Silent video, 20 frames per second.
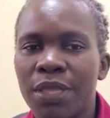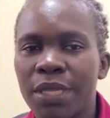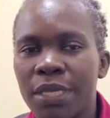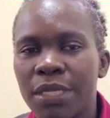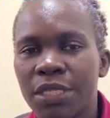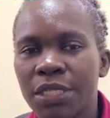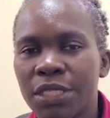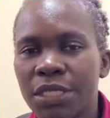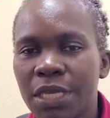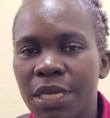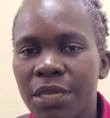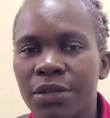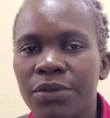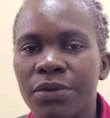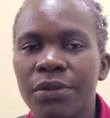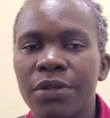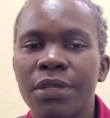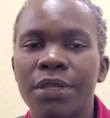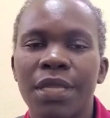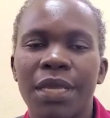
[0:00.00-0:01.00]
within schedule
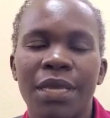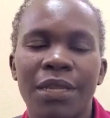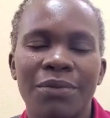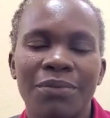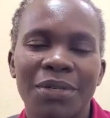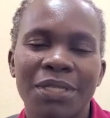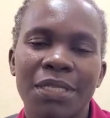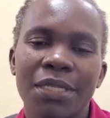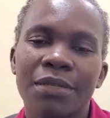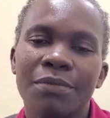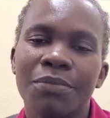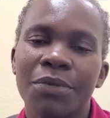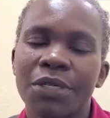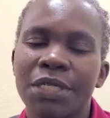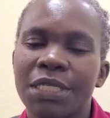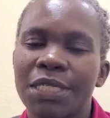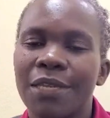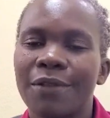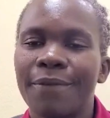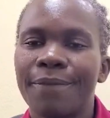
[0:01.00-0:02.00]
and within
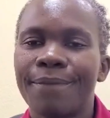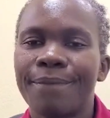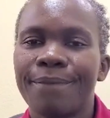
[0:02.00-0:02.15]
budget.